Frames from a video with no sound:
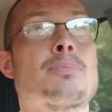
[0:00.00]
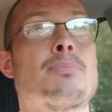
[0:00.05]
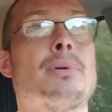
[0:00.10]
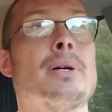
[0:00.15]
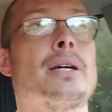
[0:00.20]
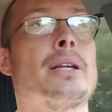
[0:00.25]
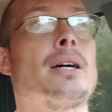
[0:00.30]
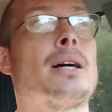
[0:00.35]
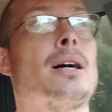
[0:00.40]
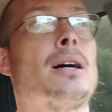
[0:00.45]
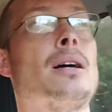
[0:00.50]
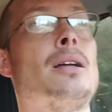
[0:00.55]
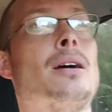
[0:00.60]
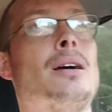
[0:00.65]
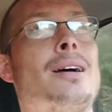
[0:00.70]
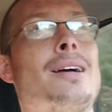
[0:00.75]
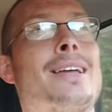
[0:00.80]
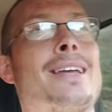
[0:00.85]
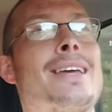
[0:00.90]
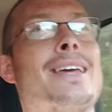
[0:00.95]
But
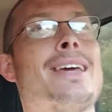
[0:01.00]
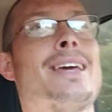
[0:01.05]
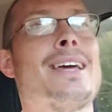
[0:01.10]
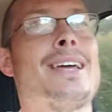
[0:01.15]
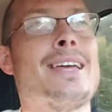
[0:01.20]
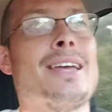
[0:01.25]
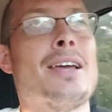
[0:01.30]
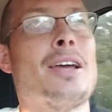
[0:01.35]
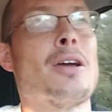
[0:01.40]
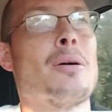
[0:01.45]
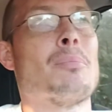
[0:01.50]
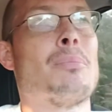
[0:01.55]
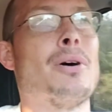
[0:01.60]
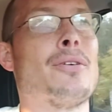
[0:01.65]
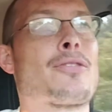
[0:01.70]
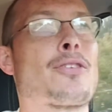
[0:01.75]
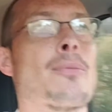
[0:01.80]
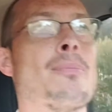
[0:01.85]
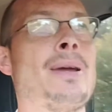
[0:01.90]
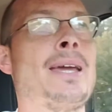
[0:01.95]

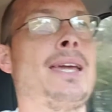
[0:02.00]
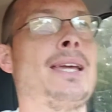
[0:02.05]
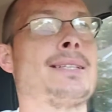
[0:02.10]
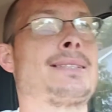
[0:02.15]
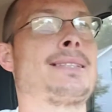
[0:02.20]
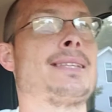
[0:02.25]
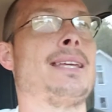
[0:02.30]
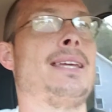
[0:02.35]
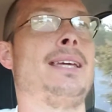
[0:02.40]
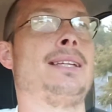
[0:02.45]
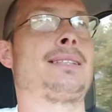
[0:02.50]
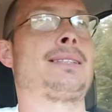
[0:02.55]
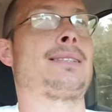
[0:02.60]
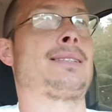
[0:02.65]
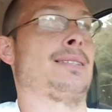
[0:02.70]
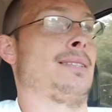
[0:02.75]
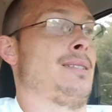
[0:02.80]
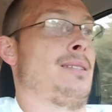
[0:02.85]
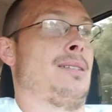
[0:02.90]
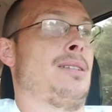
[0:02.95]
but for me,
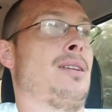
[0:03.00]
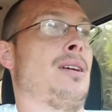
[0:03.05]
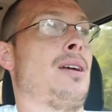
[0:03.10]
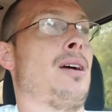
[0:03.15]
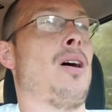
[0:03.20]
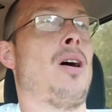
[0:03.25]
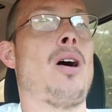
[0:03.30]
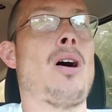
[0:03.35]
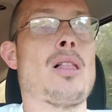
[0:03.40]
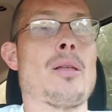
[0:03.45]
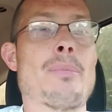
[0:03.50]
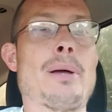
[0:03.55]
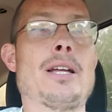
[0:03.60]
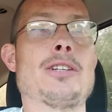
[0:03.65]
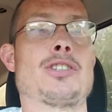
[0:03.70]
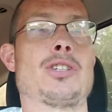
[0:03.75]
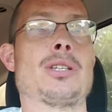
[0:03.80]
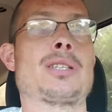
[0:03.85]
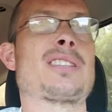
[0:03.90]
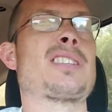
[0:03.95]
it's all
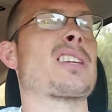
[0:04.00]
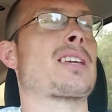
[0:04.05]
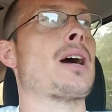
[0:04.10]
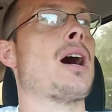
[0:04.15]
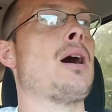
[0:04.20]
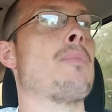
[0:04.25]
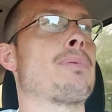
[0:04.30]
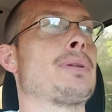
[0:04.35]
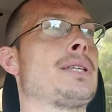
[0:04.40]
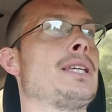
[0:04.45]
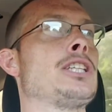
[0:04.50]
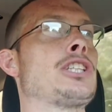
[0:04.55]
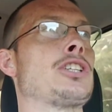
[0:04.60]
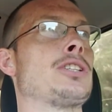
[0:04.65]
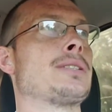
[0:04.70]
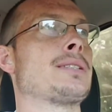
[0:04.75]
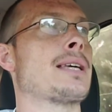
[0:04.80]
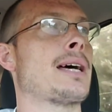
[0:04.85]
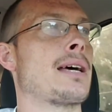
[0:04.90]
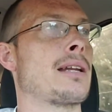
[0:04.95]
about just the
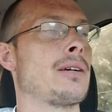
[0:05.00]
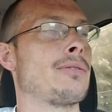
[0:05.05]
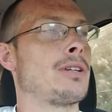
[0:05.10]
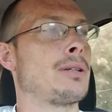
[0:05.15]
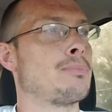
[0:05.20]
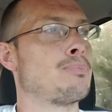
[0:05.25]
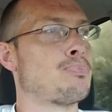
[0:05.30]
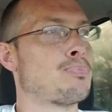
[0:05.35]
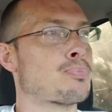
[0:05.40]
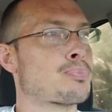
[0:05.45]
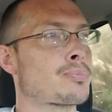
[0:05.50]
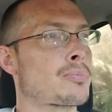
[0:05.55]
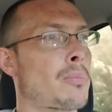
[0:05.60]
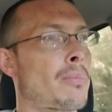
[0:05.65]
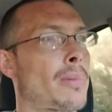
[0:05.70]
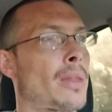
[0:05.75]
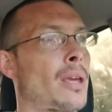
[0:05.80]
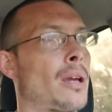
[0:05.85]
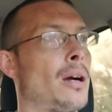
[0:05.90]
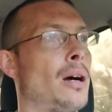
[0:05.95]
competition side of it.
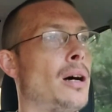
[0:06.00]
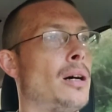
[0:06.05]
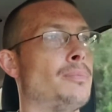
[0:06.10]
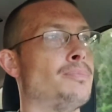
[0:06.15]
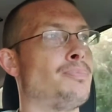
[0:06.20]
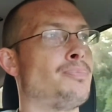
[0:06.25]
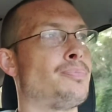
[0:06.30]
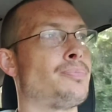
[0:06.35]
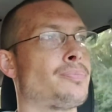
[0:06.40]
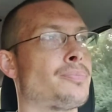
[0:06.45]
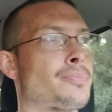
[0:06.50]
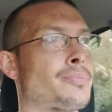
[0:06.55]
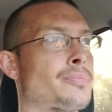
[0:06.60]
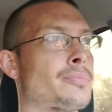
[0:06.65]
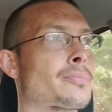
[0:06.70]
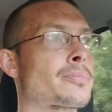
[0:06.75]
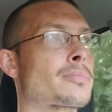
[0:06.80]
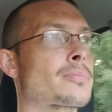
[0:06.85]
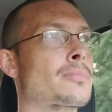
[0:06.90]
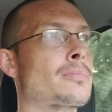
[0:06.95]
Now,
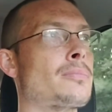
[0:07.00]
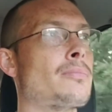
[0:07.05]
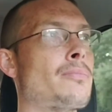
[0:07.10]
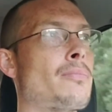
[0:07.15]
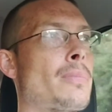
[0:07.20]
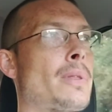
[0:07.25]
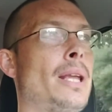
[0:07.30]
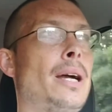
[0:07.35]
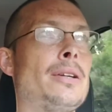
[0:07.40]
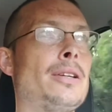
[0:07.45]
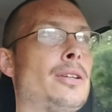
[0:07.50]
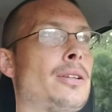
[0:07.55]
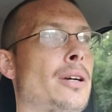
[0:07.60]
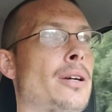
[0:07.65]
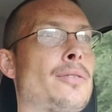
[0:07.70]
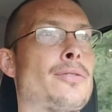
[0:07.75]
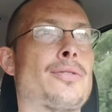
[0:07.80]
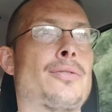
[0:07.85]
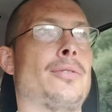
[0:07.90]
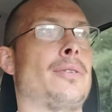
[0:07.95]

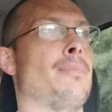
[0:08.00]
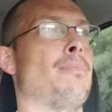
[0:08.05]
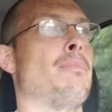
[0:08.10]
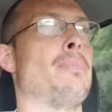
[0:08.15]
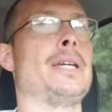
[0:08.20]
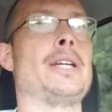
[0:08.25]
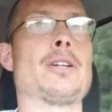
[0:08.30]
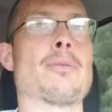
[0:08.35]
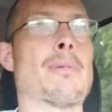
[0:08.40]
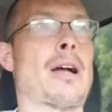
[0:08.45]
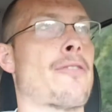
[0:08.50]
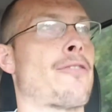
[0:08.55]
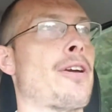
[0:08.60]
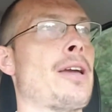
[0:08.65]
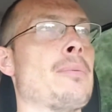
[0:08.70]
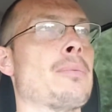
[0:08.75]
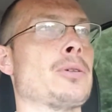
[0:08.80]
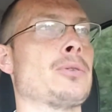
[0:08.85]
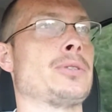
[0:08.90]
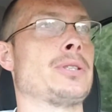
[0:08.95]
if me or my
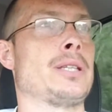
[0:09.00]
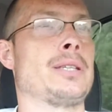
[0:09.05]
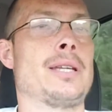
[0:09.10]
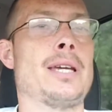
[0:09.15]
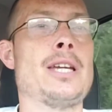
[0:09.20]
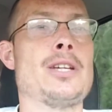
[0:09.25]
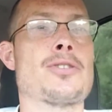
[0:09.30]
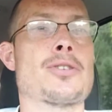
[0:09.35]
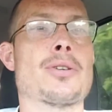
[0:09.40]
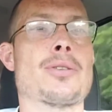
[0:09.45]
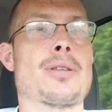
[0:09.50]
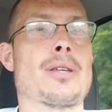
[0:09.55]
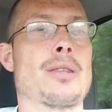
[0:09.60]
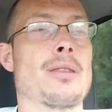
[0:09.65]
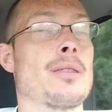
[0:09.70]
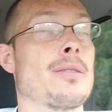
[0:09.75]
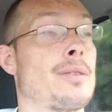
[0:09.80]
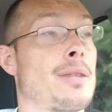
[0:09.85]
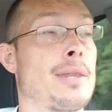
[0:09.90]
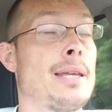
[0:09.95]
family was in danger, then
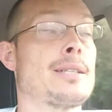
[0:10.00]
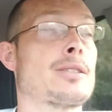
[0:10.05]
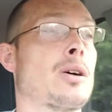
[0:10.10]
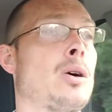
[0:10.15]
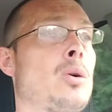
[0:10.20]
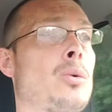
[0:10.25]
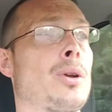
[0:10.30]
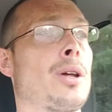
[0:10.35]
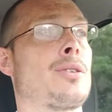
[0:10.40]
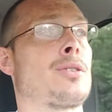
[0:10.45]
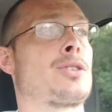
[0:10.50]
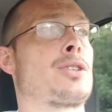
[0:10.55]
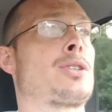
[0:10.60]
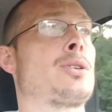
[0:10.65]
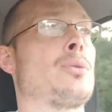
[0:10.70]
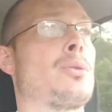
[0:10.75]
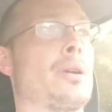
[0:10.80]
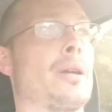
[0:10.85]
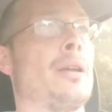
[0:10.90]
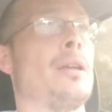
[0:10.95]
that's a whole other
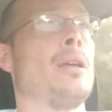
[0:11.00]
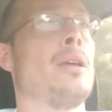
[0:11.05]
story.